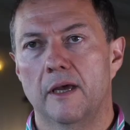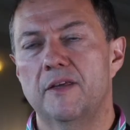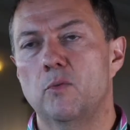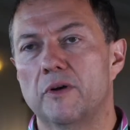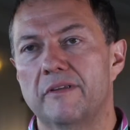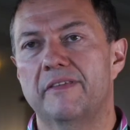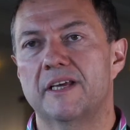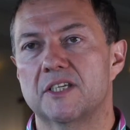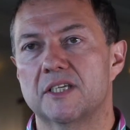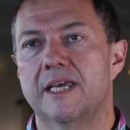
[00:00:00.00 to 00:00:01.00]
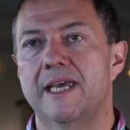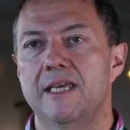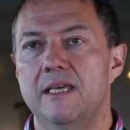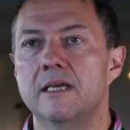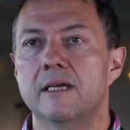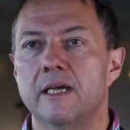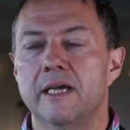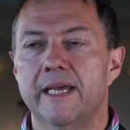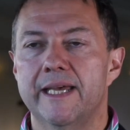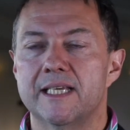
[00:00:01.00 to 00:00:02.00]
I think one of the things that's key
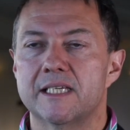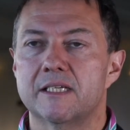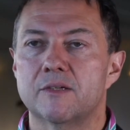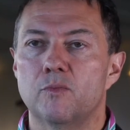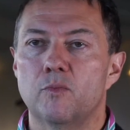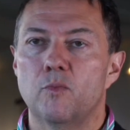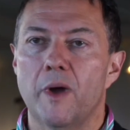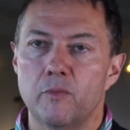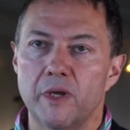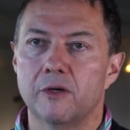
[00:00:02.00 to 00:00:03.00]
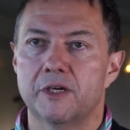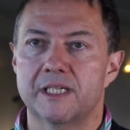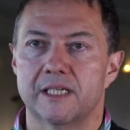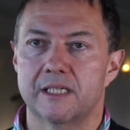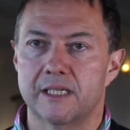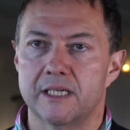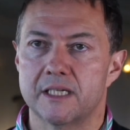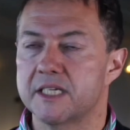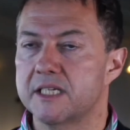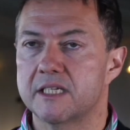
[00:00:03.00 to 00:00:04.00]
is when we look at
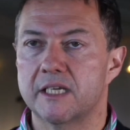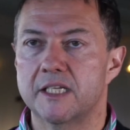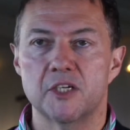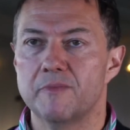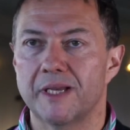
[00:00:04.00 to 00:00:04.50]
ideas is it doesn't